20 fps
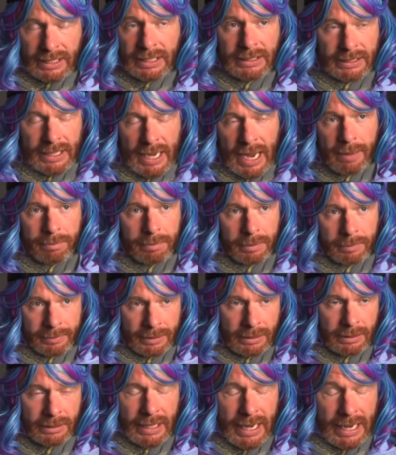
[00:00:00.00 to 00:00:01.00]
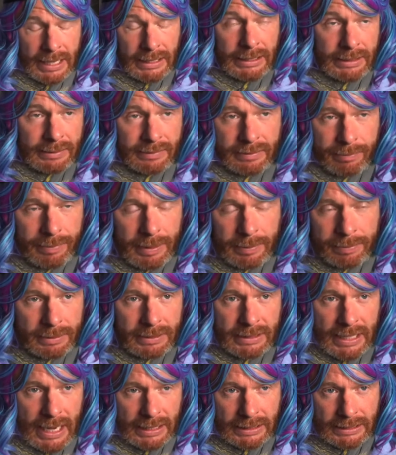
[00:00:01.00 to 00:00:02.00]
and capable, and needs to be
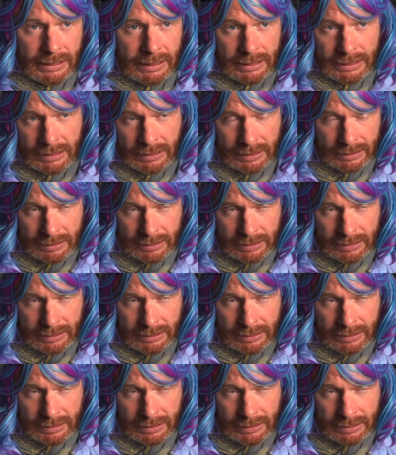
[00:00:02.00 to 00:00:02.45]
protected.